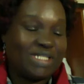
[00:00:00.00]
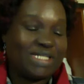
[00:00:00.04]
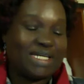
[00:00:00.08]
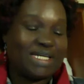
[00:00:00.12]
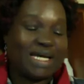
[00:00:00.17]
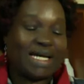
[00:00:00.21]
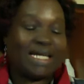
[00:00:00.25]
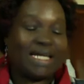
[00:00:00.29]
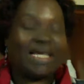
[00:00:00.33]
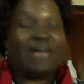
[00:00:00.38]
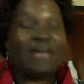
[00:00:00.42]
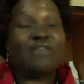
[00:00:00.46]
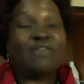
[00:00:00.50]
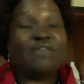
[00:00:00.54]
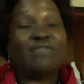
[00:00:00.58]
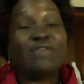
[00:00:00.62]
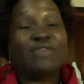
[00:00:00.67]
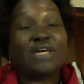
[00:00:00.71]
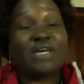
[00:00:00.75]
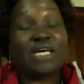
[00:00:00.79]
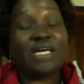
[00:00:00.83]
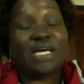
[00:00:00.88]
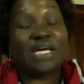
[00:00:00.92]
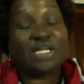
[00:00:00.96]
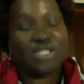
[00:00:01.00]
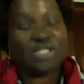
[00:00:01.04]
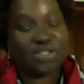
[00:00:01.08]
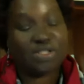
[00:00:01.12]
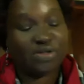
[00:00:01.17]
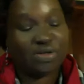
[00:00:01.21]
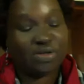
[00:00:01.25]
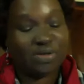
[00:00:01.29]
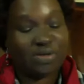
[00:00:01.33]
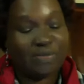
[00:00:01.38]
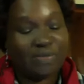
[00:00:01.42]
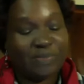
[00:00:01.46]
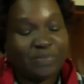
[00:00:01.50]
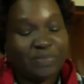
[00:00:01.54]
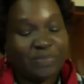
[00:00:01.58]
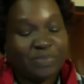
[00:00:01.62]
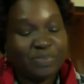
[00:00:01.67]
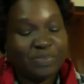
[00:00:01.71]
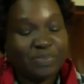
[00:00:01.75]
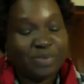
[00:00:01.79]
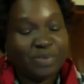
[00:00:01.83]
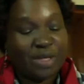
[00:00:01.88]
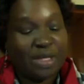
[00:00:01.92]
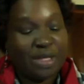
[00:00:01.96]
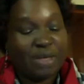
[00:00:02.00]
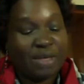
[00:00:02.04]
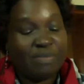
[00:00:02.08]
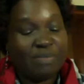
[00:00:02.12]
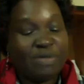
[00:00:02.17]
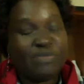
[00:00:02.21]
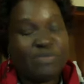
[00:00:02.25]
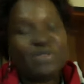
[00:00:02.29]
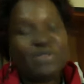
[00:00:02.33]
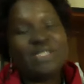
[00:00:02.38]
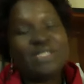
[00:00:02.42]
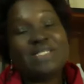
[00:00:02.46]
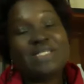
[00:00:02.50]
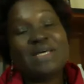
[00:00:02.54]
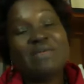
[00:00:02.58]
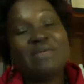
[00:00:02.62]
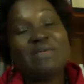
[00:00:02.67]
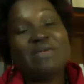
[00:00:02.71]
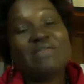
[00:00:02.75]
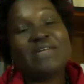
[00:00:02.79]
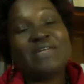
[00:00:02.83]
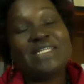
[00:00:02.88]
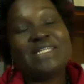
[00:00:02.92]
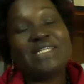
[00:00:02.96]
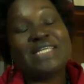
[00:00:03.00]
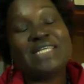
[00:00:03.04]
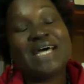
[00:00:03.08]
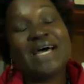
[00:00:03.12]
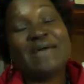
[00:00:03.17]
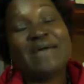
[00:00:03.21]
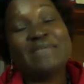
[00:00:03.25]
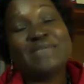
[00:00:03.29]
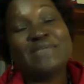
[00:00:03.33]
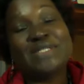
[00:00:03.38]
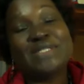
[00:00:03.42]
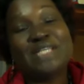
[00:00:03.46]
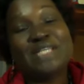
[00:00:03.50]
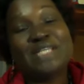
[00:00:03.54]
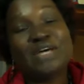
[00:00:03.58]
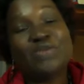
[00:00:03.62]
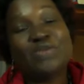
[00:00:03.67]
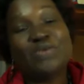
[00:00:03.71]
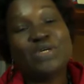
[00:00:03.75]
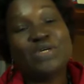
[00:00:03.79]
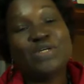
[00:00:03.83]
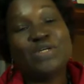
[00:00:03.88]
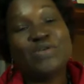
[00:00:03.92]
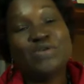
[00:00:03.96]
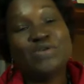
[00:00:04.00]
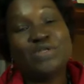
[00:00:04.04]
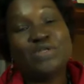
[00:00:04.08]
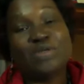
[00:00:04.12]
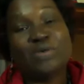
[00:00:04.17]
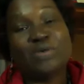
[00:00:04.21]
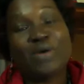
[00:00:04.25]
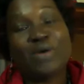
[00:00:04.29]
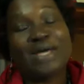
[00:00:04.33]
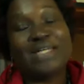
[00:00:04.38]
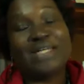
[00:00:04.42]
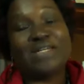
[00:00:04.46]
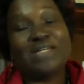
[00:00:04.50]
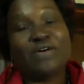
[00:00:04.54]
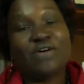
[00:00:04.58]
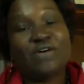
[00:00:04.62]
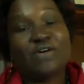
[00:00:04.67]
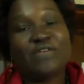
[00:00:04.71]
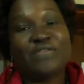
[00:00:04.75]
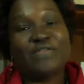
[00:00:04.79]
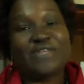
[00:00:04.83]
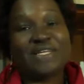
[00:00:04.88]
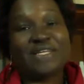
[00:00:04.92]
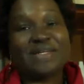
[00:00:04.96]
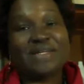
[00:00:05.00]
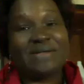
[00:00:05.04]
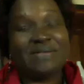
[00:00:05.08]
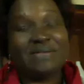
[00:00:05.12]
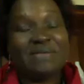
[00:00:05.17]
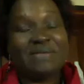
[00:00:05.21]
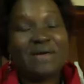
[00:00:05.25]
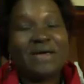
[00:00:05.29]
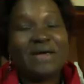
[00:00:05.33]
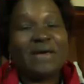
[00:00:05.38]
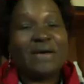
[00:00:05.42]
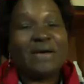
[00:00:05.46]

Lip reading: a clarification between some of the terms that we use quite often.